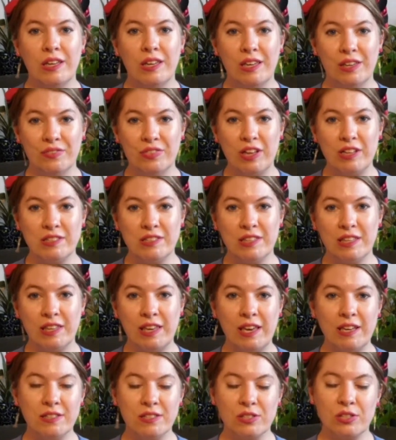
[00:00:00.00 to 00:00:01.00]
If that's the
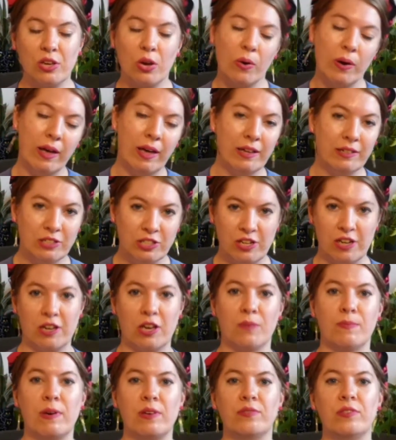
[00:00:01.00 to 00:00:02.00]
case, go ahead and check
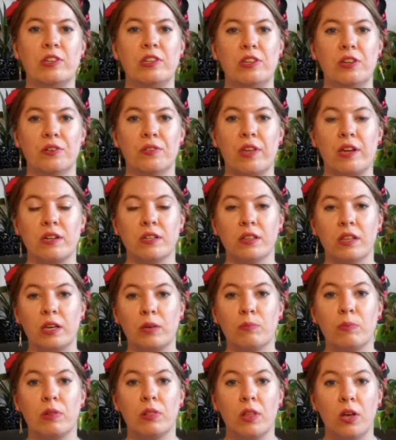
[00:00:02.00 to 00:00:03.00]
out my video that I'll
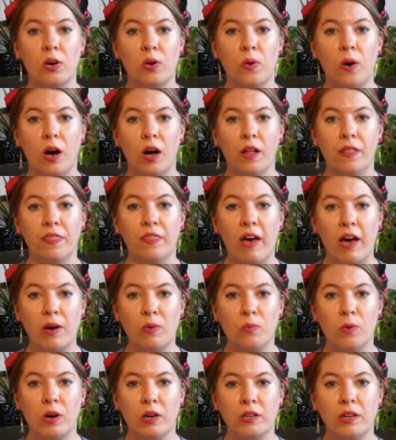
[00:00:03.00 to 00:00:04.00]
link below on
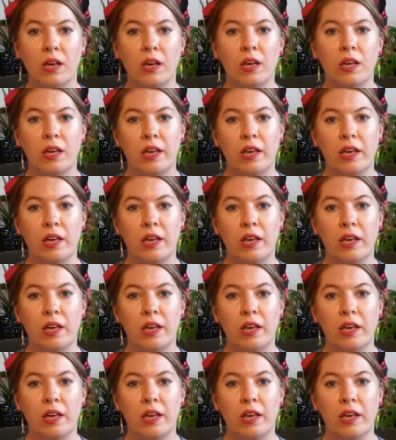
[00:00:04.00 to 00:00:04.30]
that one